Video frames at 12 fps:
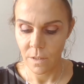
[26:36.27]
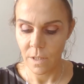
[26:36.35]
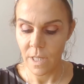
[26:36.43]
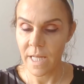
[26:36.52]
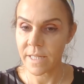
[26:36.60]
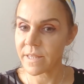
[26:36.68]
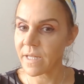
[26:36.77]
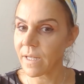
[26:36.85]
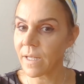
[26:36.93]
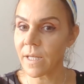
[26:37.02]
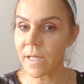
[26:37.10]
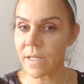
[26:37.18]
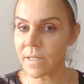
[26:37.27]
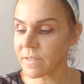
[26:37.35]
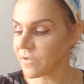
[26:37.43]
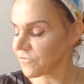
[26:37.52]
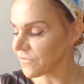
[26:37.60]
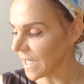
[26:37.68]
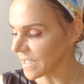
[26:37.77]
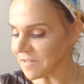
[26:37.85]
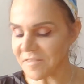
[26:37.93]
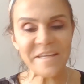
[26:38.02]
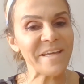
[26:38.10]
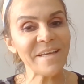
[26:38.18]
And then the final
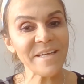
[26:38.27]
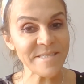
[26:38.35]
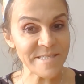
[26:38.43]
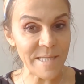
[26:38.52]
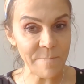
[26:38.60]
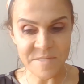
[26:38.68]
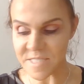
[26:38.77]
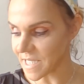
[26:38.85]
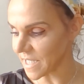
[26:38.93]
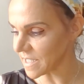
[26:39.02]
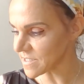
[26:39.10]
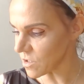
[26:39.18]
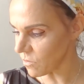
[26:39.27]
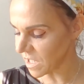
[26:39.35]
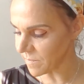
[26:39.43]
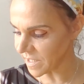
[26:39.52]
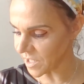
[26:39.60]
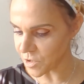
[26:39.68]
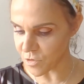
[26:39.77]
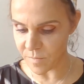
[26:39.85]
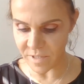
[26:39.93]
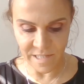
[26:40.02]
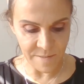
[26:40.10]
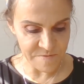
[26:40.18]
thing is lipstick. So what am I going to do
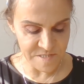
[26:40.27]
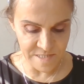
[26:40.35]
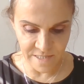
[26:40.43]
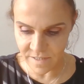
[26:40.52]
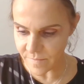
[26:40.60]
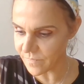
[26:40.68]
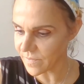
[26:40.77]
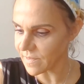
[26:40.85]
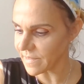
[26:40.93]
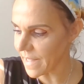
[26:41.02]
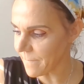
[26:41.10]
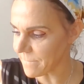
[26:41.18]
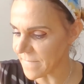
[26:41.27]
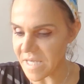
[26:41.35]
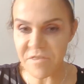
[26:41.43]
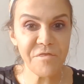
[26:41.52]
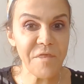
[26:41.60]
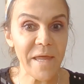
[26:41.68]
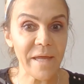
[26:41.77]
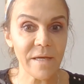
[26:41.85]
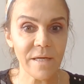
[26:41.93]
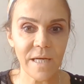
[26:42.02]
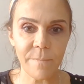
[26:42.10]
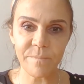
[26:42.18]
about lipstick? Let me
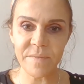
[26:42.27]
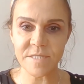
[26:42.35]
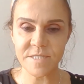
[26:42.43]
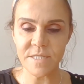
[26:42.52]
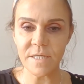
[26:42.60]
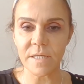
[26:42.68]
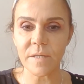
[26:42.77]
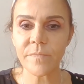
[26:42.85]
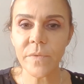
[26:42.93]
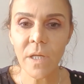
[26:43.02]
think. Let me see.